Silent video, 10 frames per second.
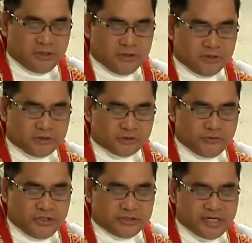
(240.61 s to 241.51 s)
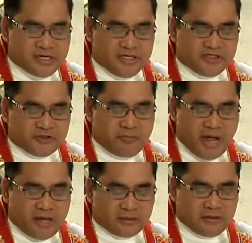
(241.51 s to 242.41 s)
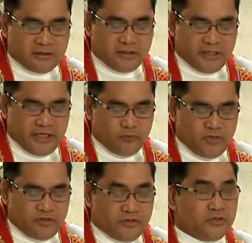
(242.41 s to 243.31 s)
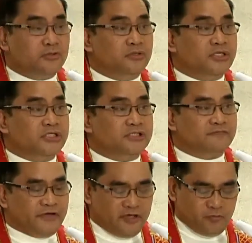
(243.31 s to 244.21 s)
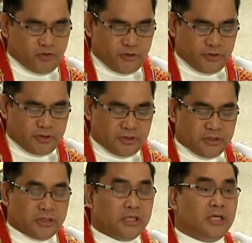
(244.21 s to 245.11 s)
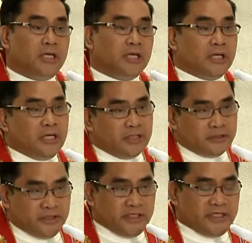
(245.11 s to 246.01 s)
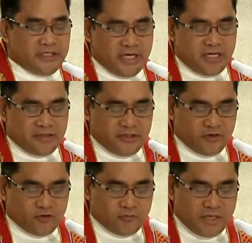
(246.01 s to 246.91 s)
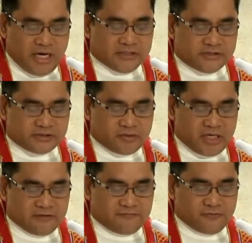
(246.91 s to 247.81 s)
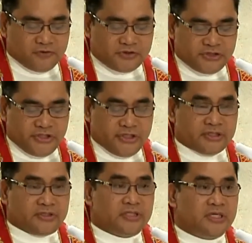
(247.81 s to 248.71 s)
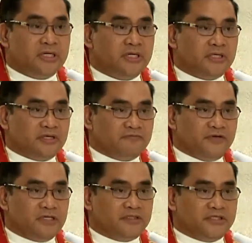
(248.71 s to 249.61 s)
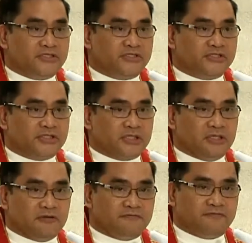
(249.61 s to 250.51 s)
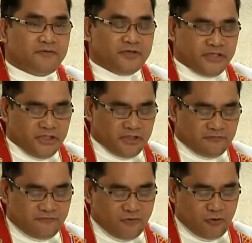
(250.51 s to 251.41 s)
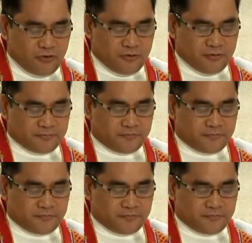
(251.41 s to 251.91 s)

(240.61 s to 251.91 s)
so He turned His back and withdrew His favor. The reality of God's wrath for sin revealed itself in full.